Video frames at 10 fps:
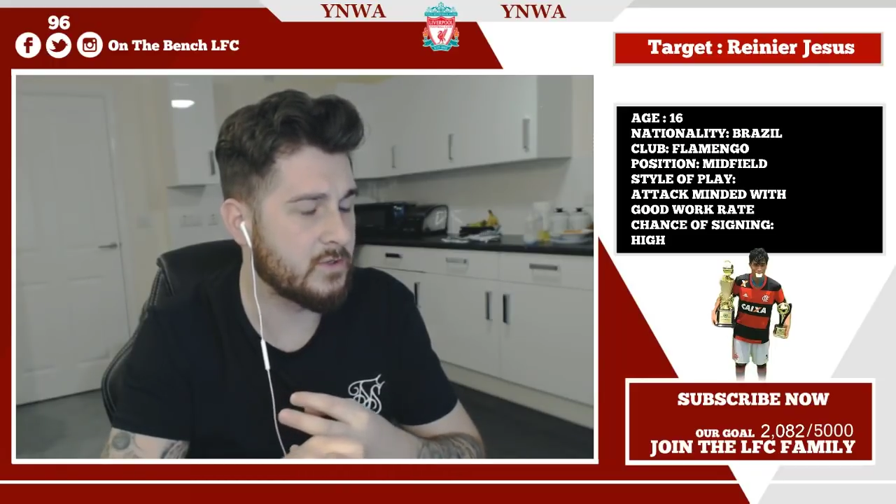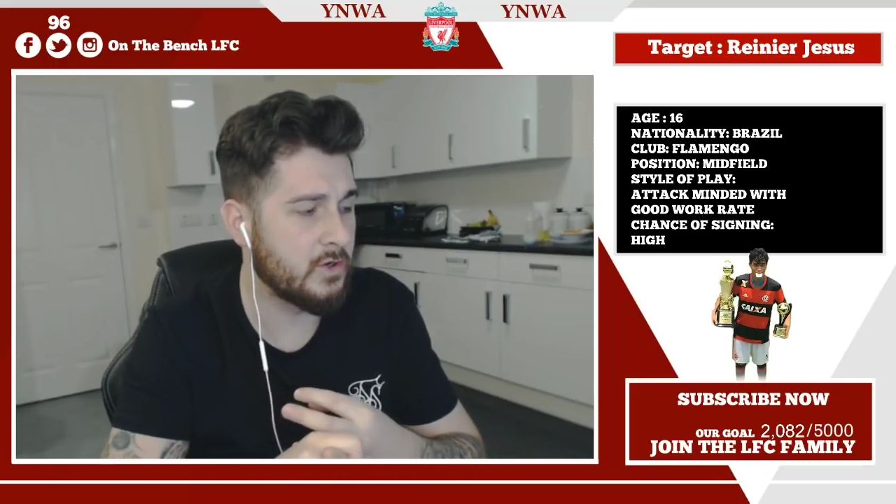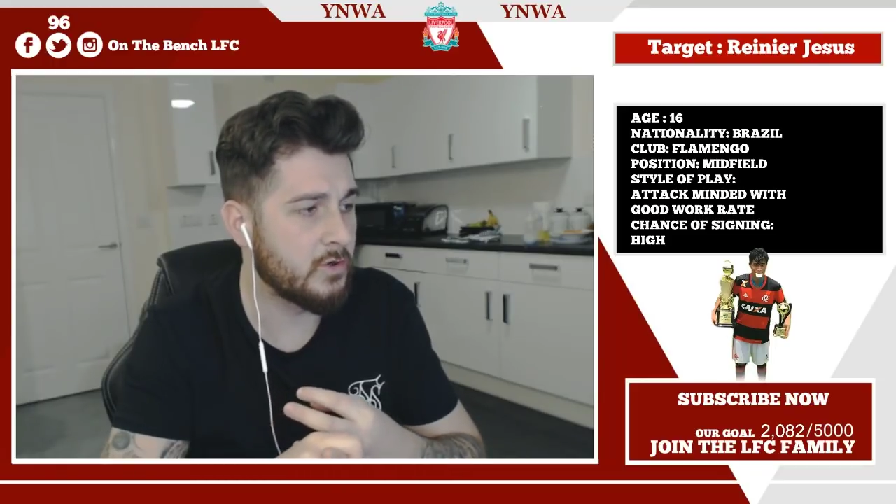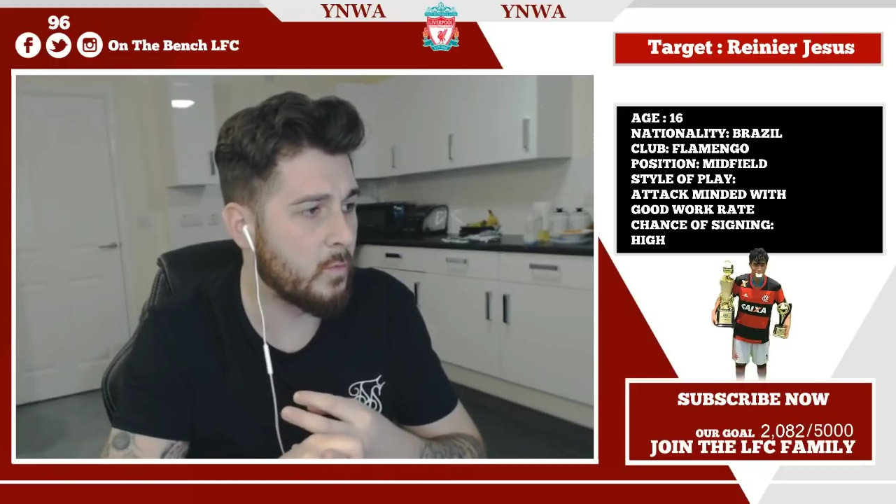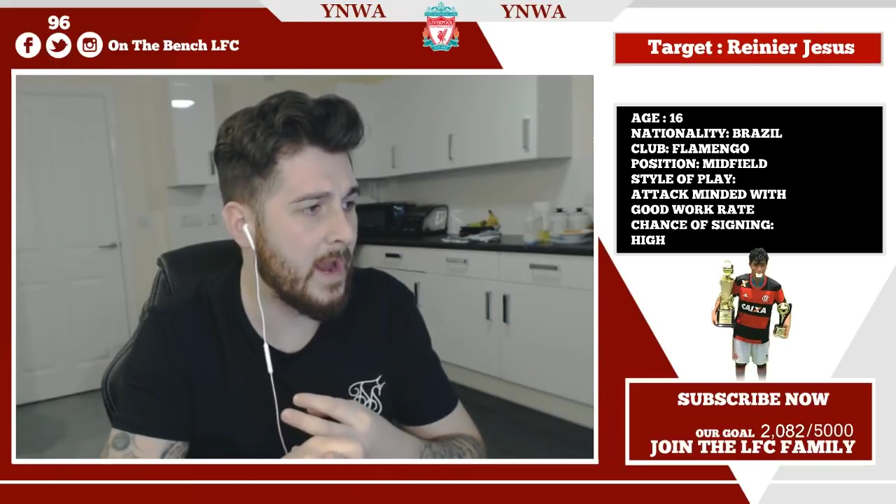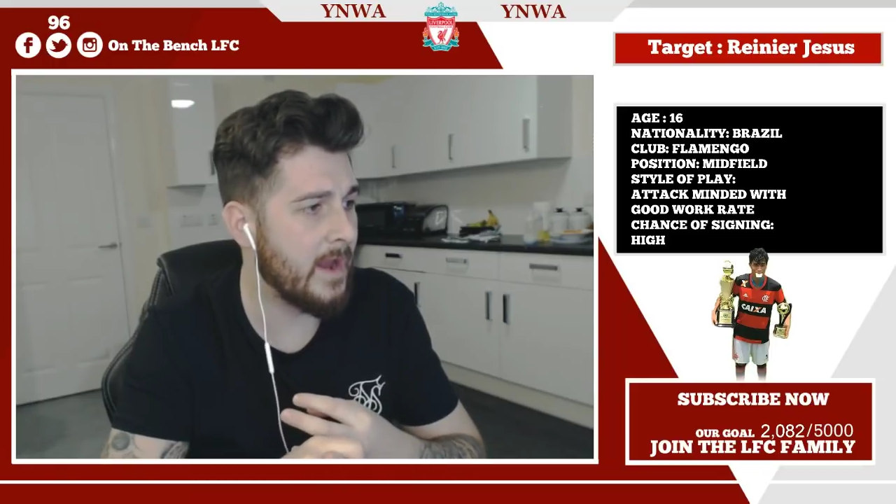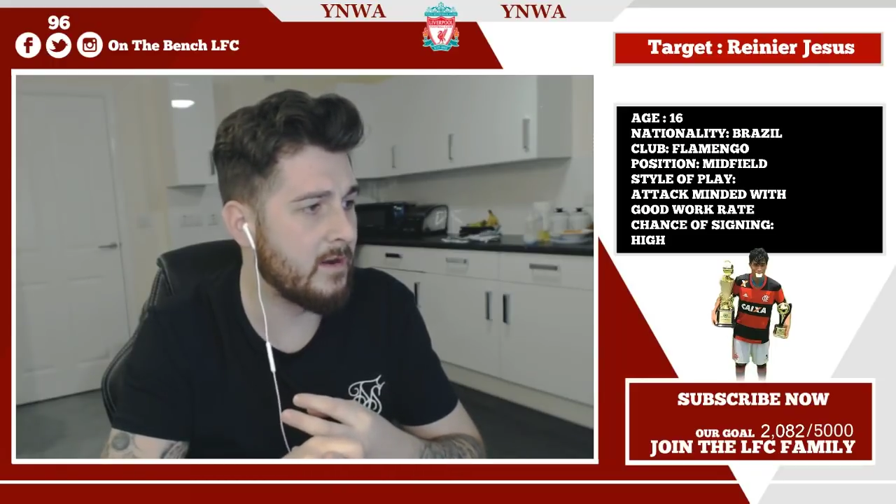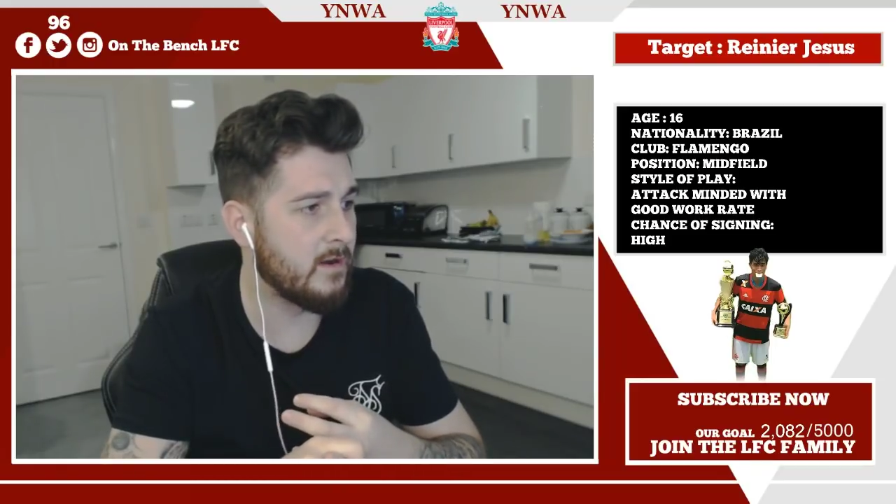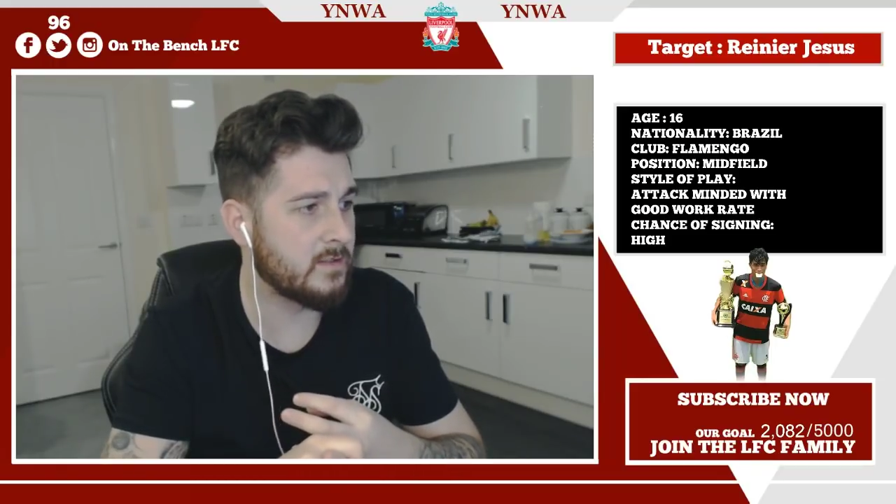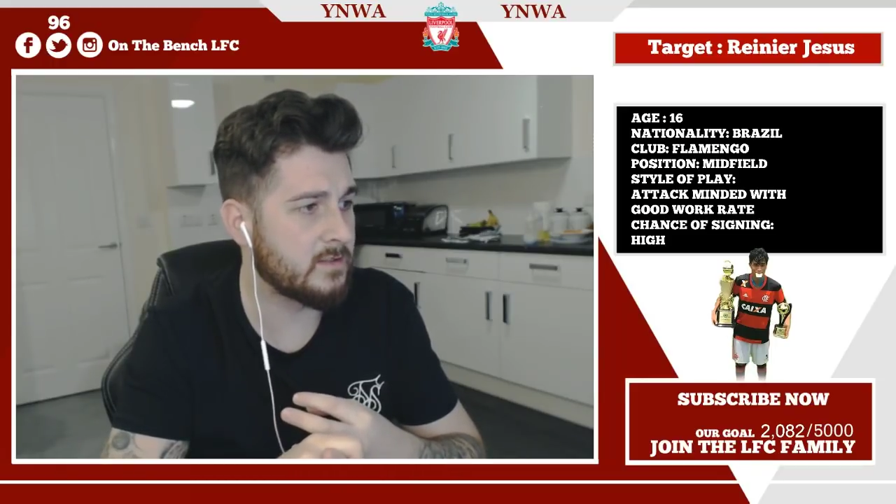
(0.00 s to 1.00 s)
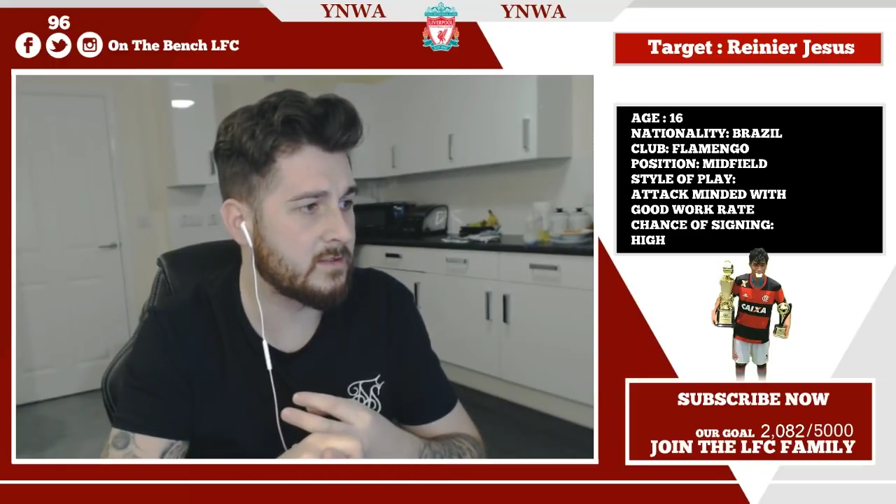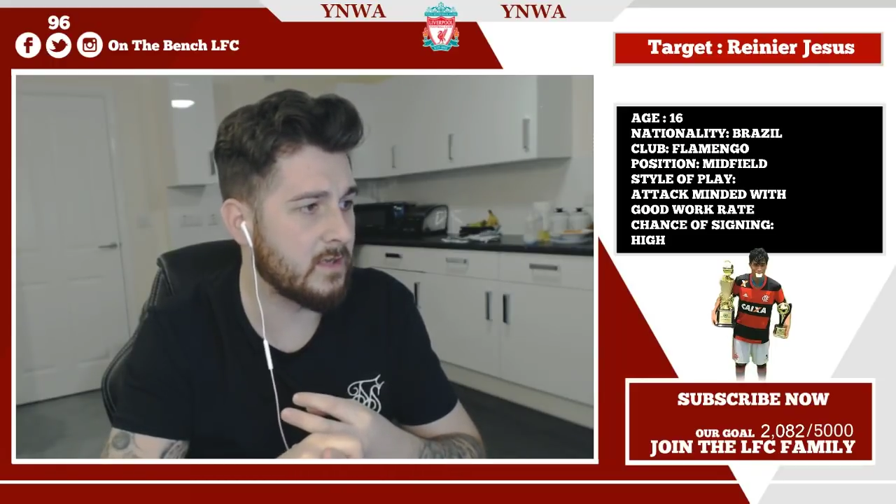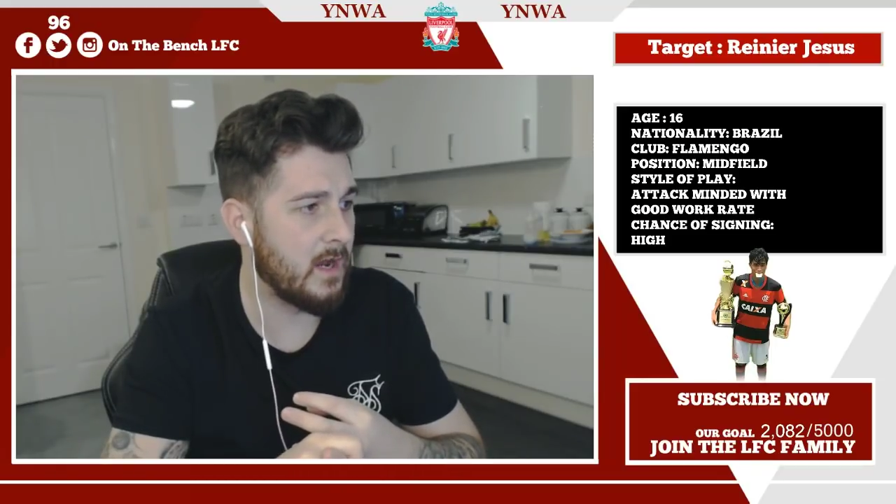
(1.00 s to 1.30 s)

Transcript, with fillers: good awareness,